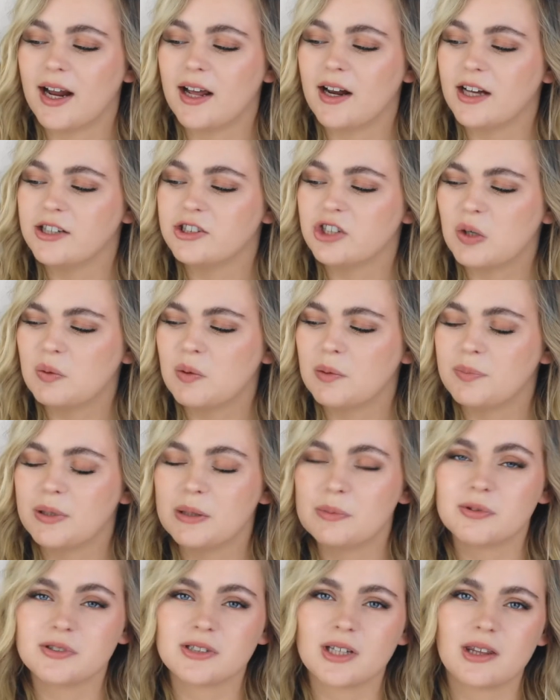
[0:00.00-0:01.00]
and I don't want
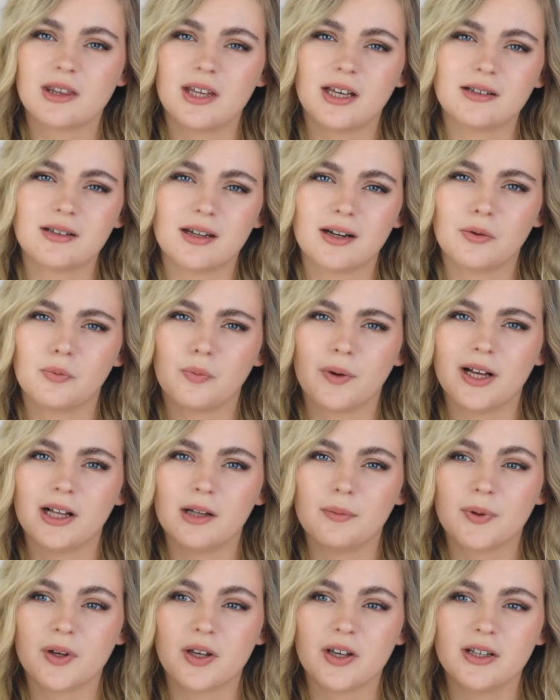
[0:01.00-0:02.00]
people to think that it
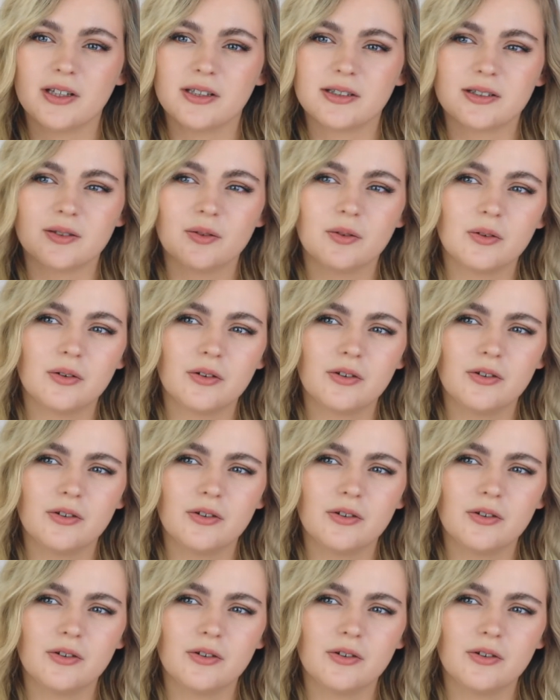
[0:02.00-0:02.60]
will, because